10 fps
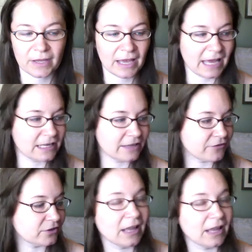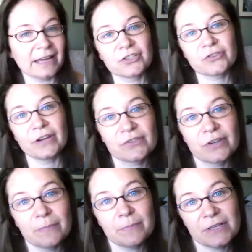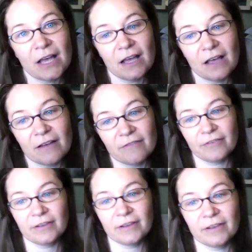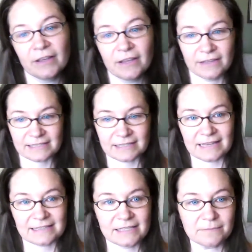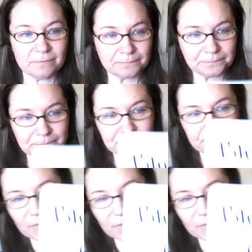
And if you'd like a transcript of this lesson, you